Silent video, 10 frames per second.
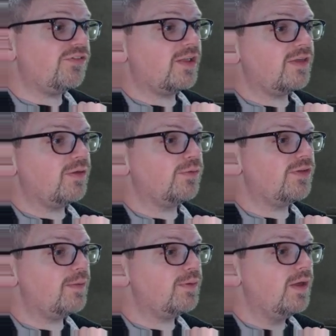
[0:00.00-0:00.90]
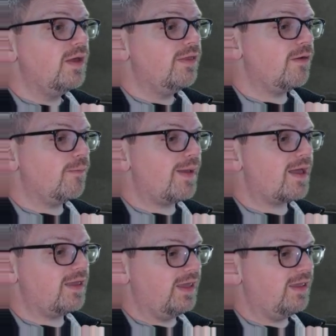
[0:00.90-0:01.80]
setting those up, they're
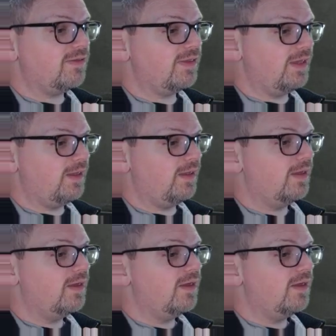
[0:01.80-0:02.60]
back in the